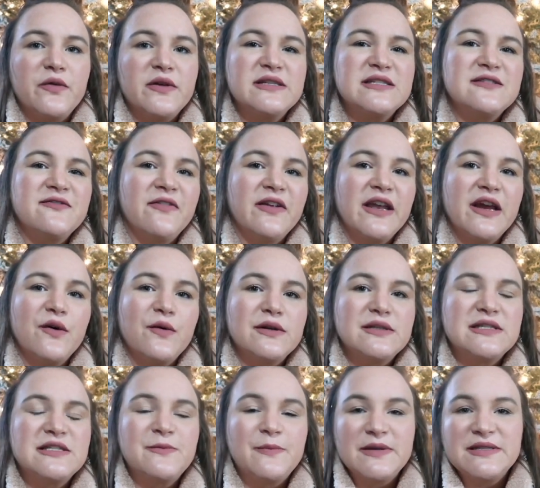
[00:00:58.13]
This video
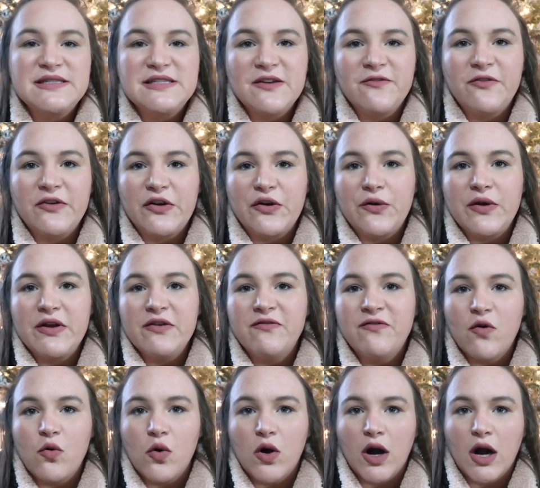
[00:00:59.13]
is specifically
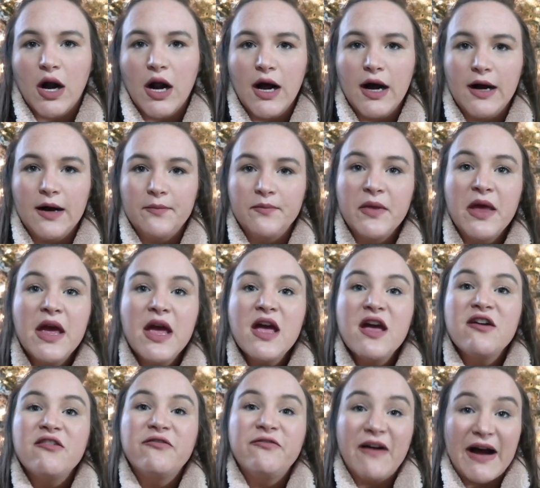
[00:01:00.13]
for
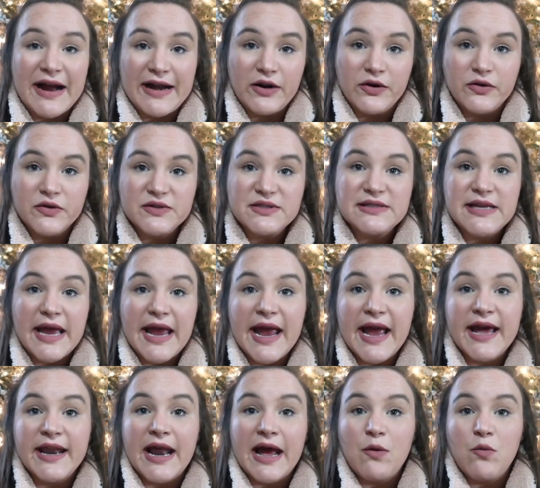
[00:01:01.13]
finals,
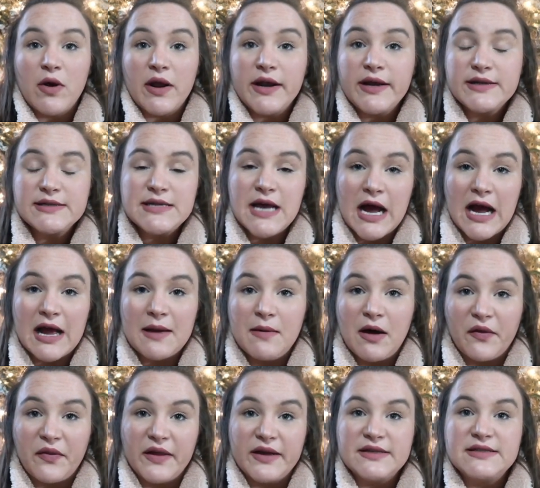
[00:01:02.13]
and I wanted to talk
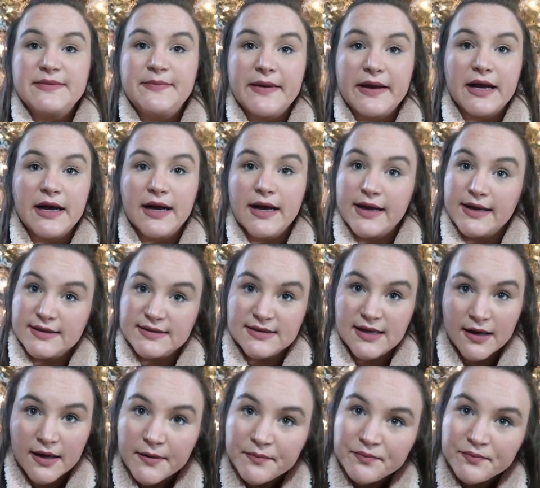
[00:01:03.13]
about this because